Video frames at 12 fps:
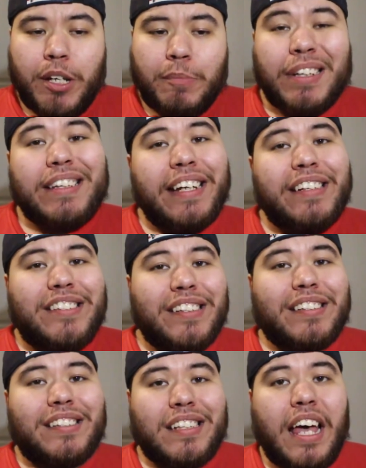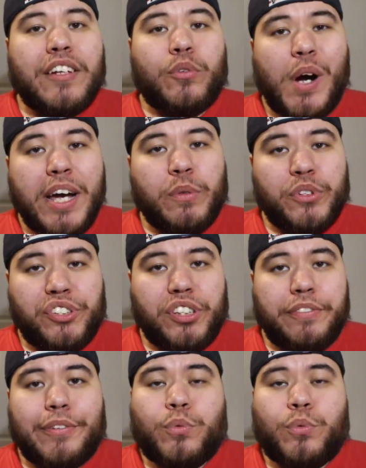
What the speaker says: but they just signed wide receiver